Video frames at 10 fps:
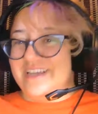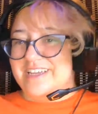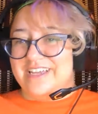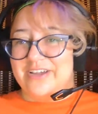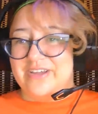
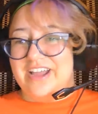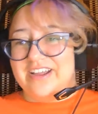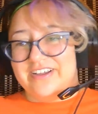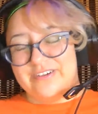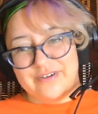here we
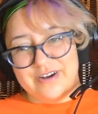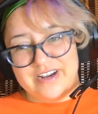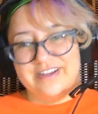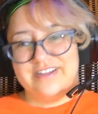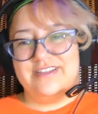are.
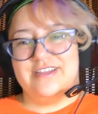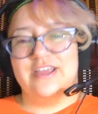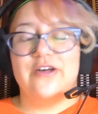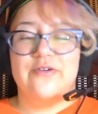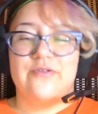
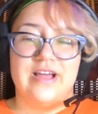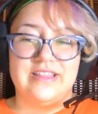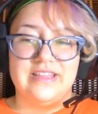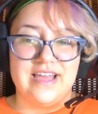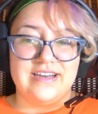We're
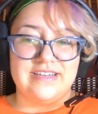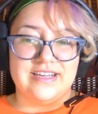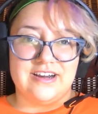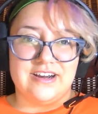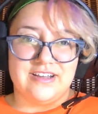at the end
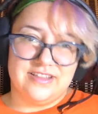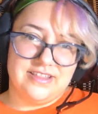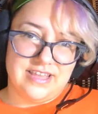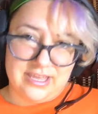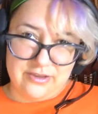here.
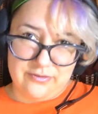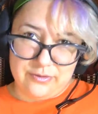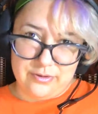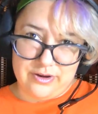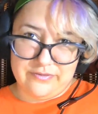Thank you
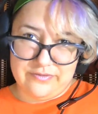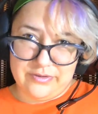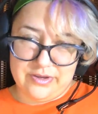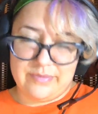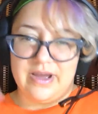for
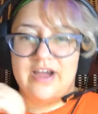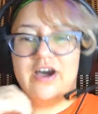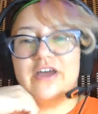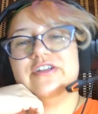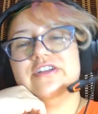viewing my
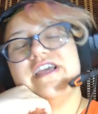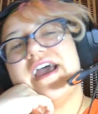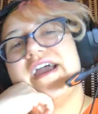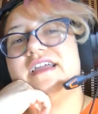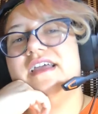author
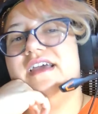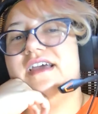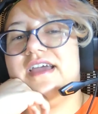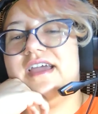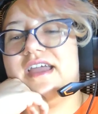tag,
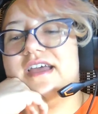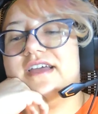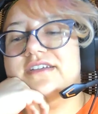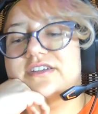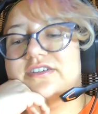
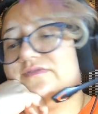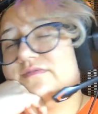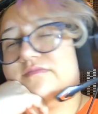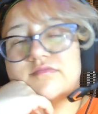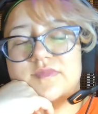and
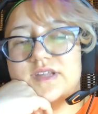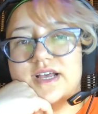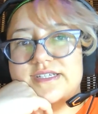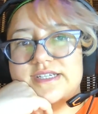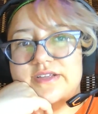
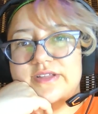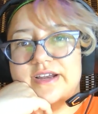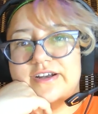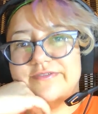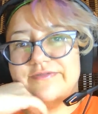I'll see you
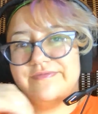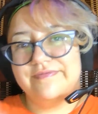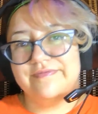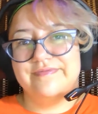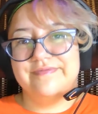later.
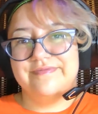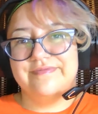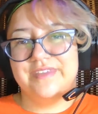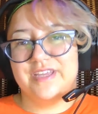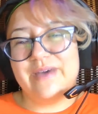
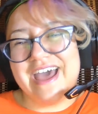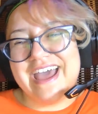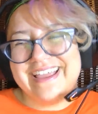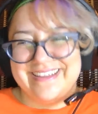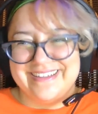
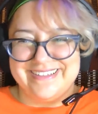Goodbye!